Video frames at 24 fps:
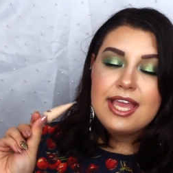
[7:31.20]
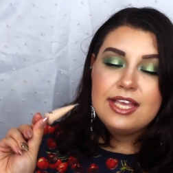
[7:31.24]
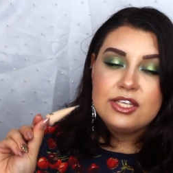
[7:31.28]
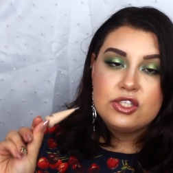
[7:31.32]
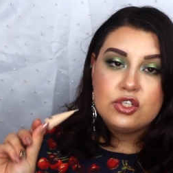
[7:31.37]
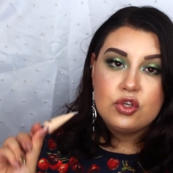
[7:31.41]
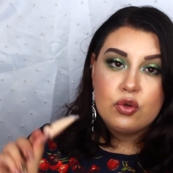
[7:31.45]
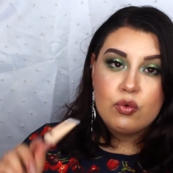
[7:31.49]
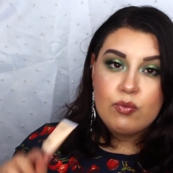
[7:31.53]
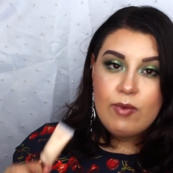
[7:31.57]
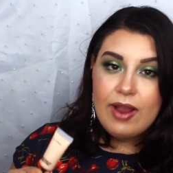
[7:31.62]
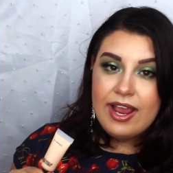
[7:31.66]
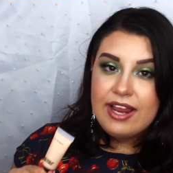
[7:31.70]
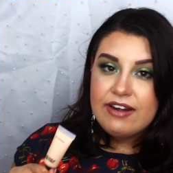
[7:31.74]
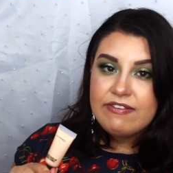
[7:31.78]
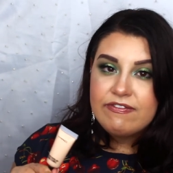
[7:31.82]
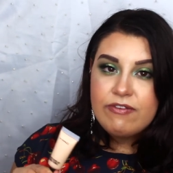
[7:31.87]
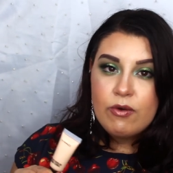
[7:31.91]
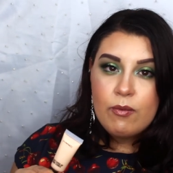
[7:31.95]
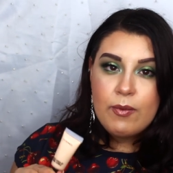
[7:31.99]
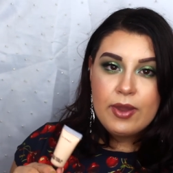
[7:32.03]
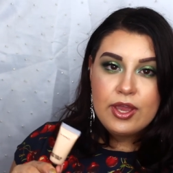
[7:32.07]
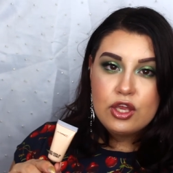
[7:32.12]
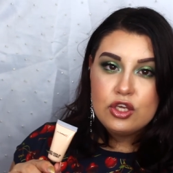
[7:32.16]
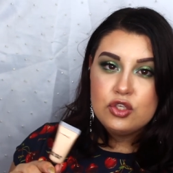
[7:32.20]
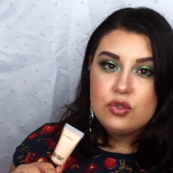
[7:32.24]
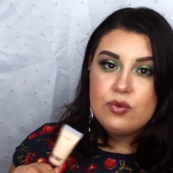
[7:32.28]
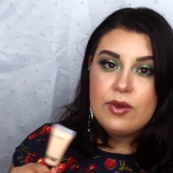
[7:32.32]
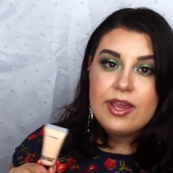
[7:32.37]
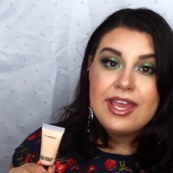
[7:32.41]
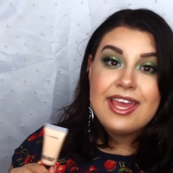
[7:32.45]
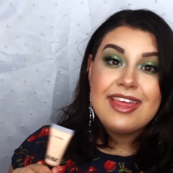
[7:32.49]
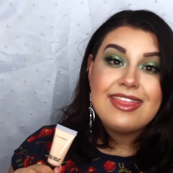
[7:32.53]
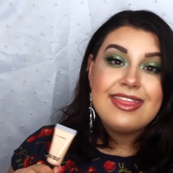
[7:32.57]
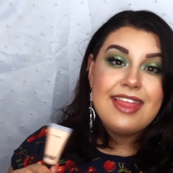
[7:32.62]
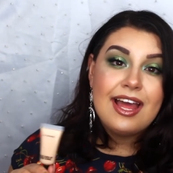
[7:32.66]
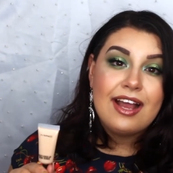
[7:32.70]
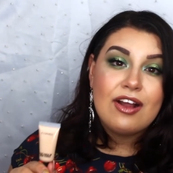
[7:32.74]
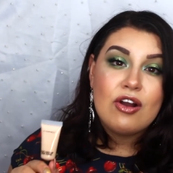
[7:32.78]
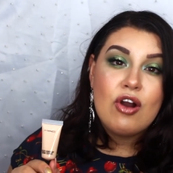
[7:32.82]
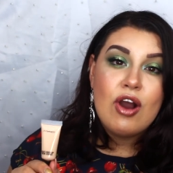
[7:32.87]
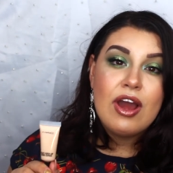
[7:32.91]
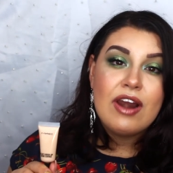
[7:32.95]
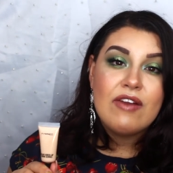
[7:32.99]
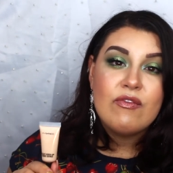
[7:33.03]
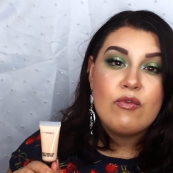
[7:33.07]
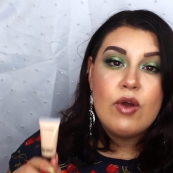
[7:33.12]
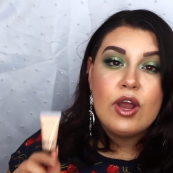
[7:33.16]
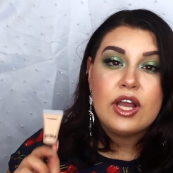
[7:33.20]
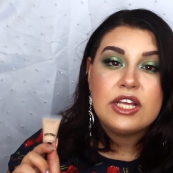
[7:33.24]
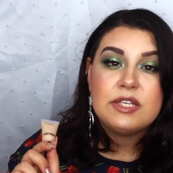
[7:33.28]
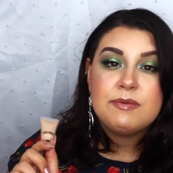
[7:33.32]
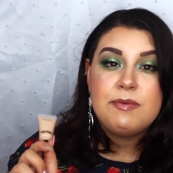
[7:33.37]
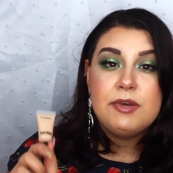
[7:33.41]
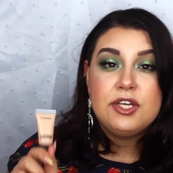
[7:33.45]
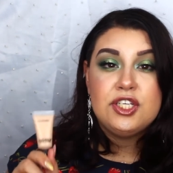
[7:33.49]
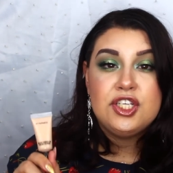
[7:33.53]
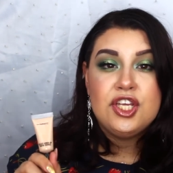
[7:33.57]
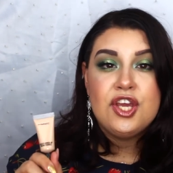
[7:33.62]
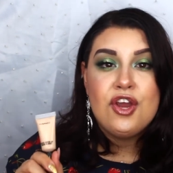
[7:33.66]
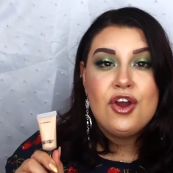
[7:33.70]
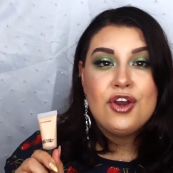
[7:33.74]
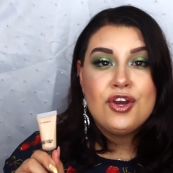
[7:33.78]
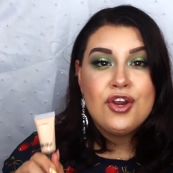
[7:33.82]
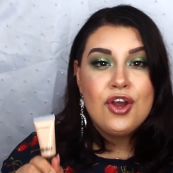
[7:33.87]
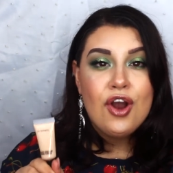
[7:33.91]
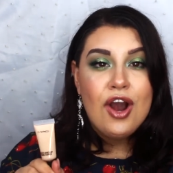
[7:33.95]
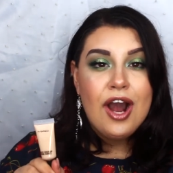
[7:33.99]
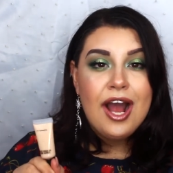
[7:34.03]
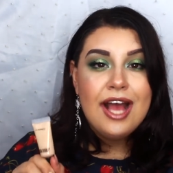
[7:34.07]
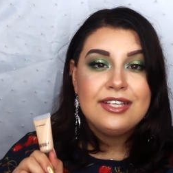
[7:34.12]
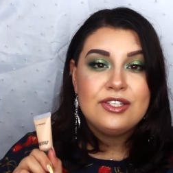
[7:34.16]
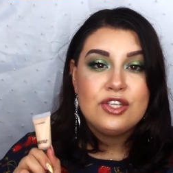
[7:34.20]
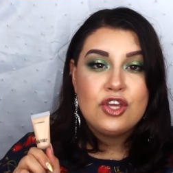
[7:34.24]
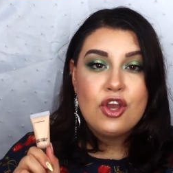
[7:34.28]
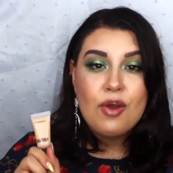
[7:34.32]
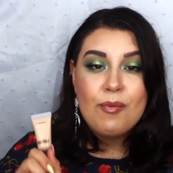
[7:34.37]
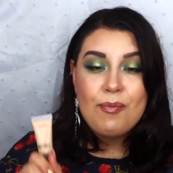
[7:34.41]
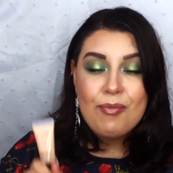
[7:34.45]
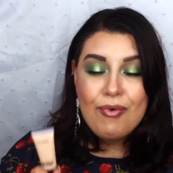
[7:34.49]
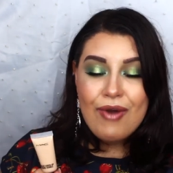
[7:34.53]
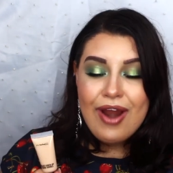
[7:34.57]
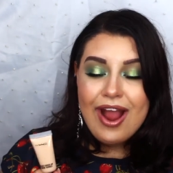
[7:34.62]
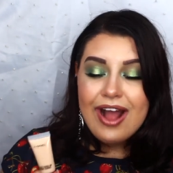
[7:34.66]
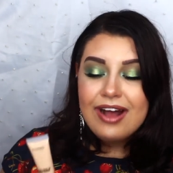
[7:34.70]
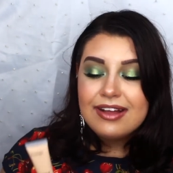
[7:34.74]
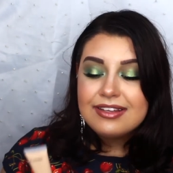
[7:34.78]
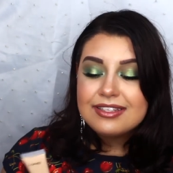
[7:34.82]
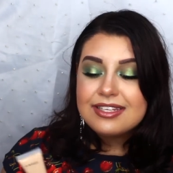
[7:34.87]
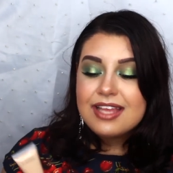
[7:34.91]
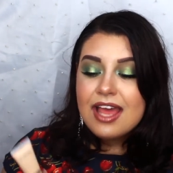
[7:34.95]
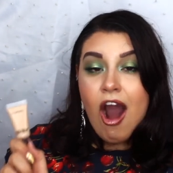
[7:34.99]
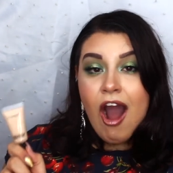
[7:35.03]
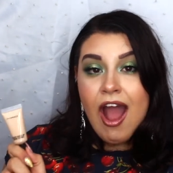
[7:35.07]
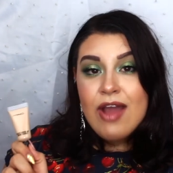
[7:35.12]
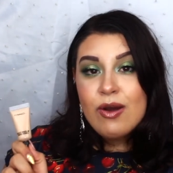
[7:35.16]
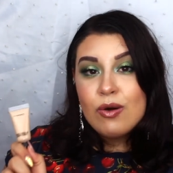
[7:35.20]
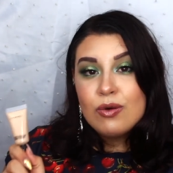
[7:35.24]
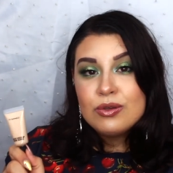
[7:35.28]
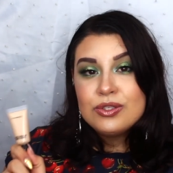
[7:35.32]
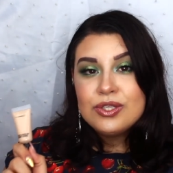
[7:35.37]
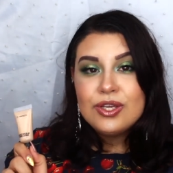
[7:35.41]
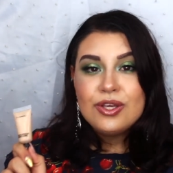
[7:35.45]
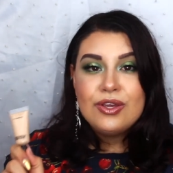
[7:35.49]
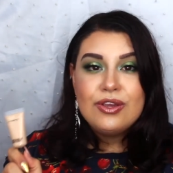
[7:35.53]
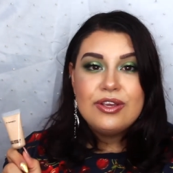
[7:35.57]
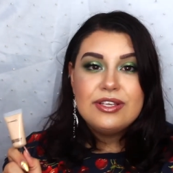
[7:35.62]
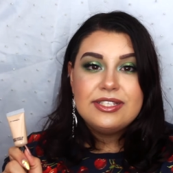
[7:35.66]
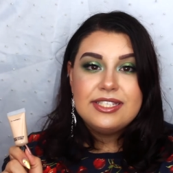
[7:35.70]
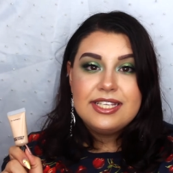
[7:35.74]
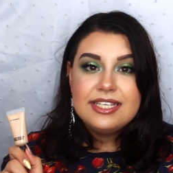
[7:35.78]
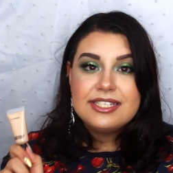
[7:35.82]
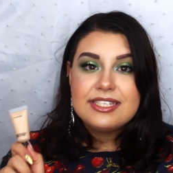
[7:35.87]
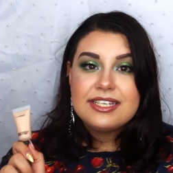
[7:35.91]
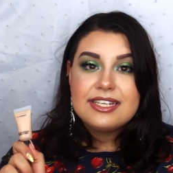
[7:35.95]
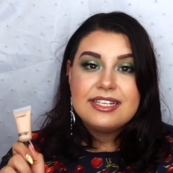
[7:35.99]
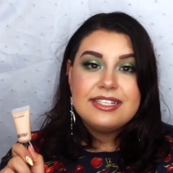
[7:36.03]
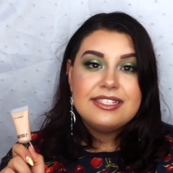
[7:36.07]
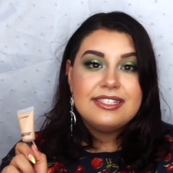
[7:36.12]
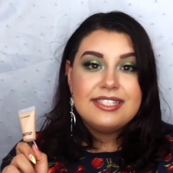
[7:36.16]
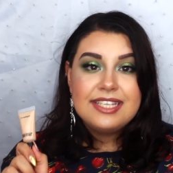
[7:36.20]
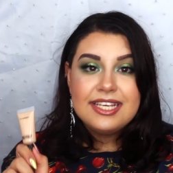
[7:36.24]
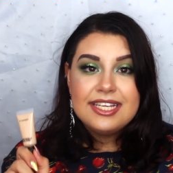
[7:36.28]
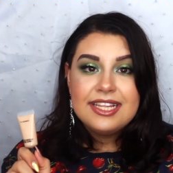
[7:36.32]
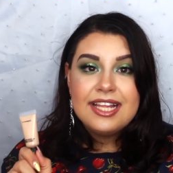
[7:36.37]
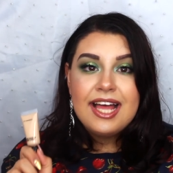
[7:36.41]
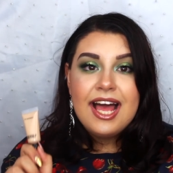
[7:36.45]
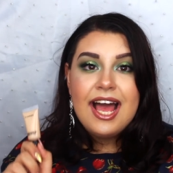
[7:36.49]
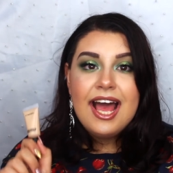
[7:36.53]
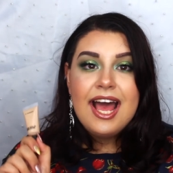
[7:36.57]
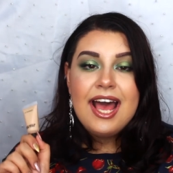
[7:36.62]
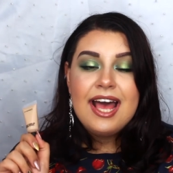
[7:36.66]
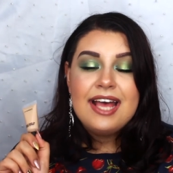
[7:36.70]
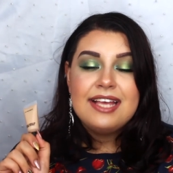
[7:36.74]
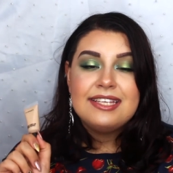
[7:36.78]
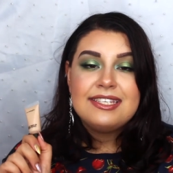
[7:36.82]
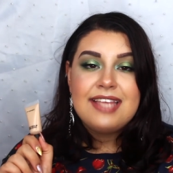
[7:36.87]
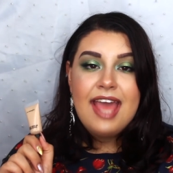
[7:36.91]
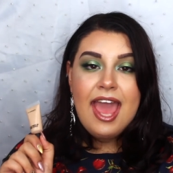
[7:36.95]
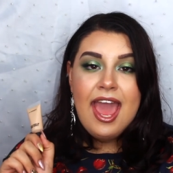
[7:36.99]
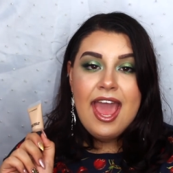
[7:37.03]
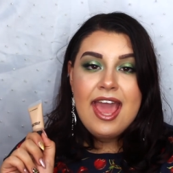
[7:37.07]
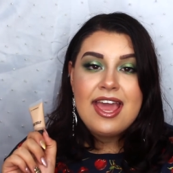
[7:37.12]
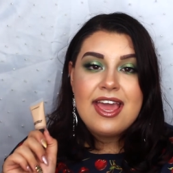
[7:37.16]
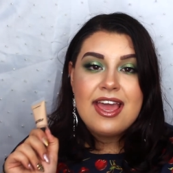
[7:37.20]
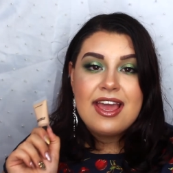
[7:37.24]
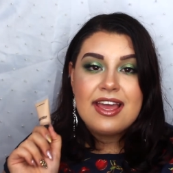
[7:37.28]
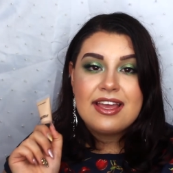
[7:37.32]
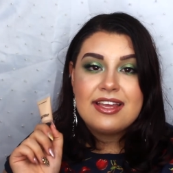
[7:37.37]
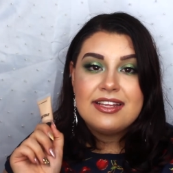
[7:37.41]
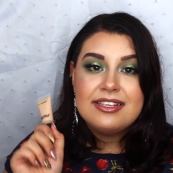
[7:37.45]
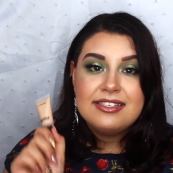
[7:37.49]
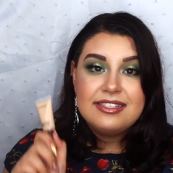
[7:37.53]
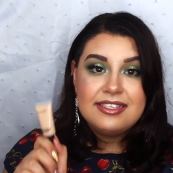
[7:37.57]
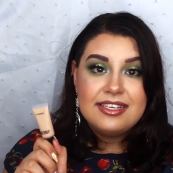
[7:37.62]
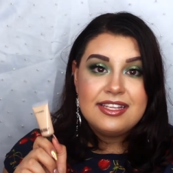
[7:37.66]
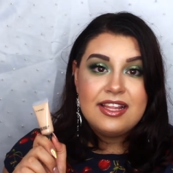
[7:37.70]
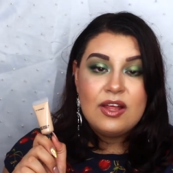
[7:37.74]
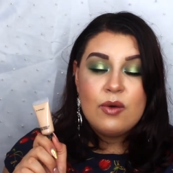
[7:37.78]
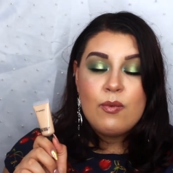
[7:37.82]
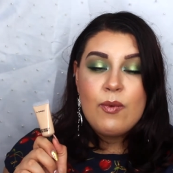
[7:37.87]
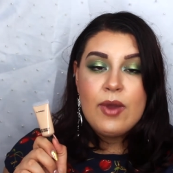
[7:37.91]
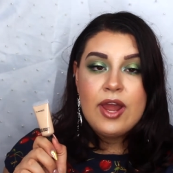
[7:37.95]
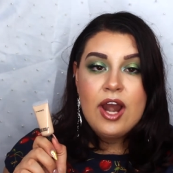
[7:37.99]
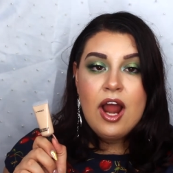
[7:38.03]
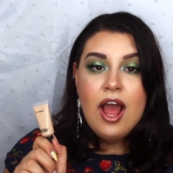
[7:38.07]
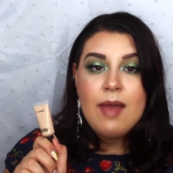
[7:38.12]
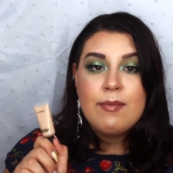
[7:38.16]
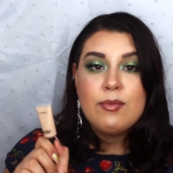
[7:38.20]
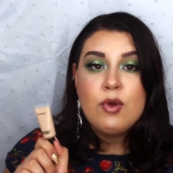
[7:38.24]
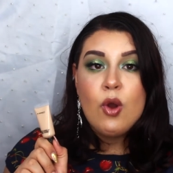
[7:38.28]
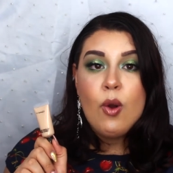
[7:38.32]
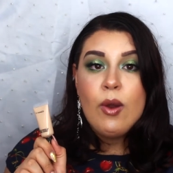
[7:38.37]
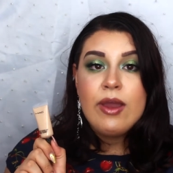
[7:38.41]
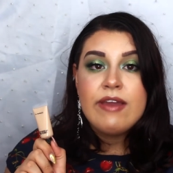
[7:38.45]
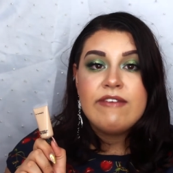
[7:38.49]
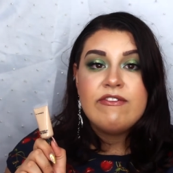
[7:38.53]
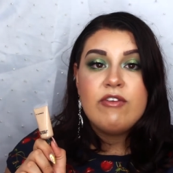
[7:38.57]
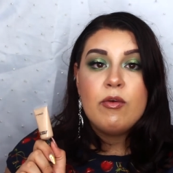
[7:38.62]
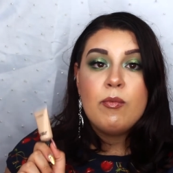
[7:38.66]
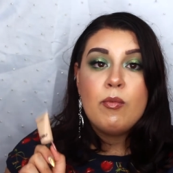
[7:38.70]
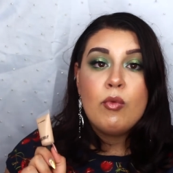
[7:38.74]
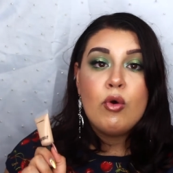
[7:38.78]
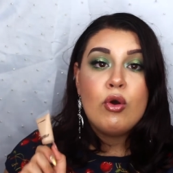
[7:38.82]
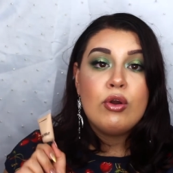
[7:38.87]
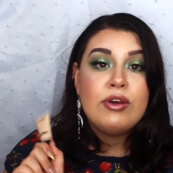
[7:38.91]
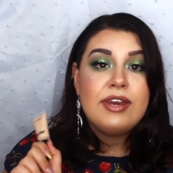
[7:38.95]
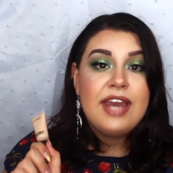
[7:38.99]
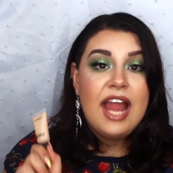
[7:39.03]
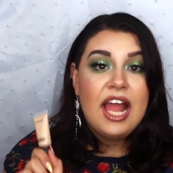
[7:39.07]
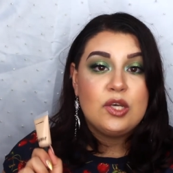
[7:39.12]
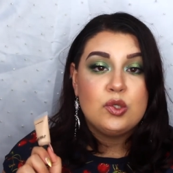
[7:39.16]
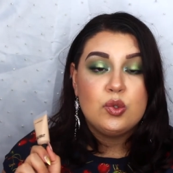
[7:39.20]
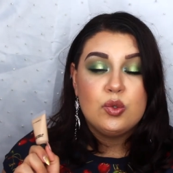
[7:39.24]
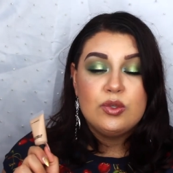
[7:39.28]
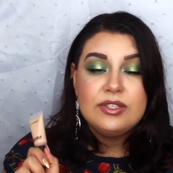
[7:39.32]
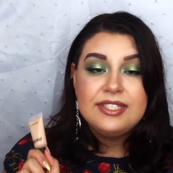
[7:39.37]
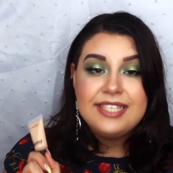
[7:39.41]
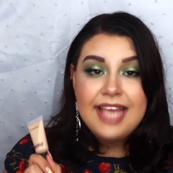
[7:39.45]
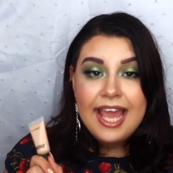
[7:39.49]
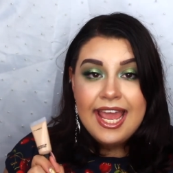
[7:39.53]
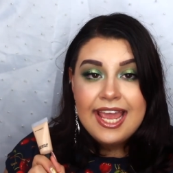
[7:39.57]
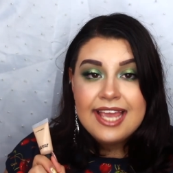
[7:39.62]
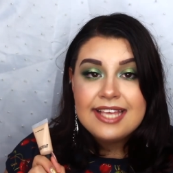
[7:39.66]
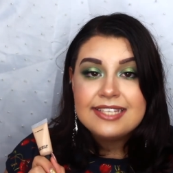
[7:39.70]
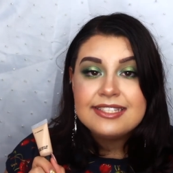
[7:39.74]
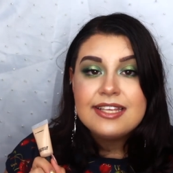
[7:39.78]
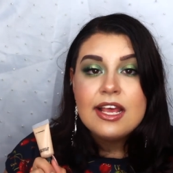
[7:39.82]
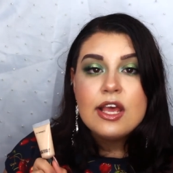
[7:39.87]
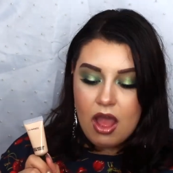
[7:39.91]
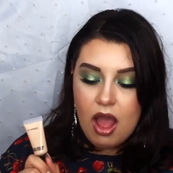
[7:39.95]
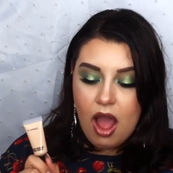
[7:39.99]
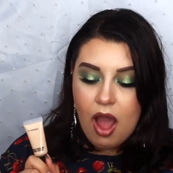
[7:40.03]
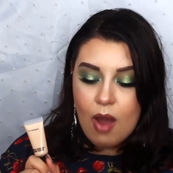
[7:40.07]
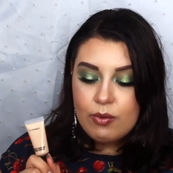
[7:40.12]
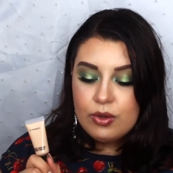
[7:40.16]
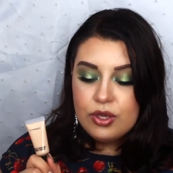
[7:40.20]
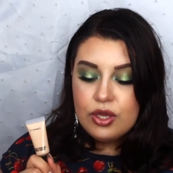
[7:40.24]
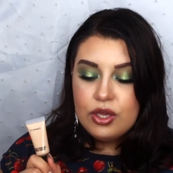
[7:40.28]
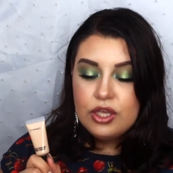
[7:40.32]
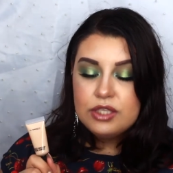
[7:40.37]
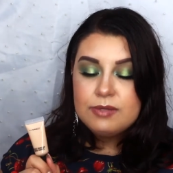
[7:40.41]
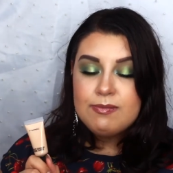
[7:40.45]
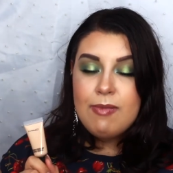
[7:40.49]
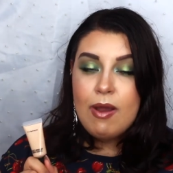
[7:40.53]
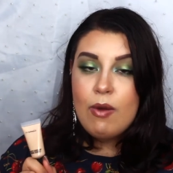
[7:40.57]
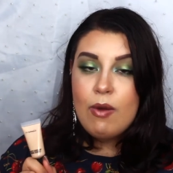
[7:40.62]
is great for when you're doing that kind of work, especially on your eyes and your brows. I also use this concealer as a concealer when I'm going for more natural days. I will use